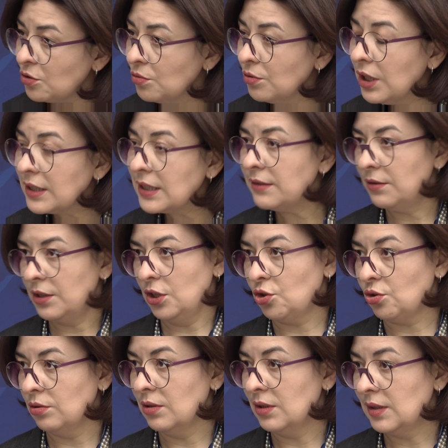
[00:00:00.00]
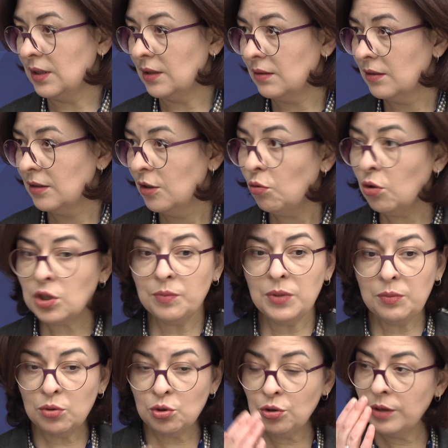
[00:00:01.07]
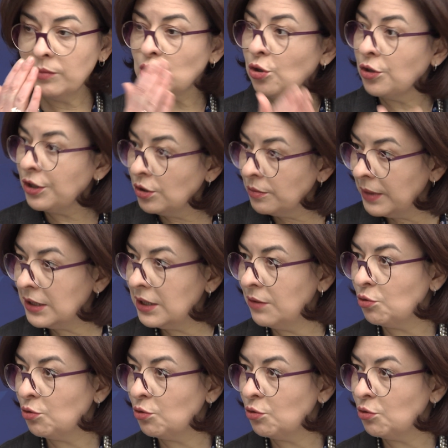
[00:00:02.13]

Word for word: to her, Baltic countries that are familiar with this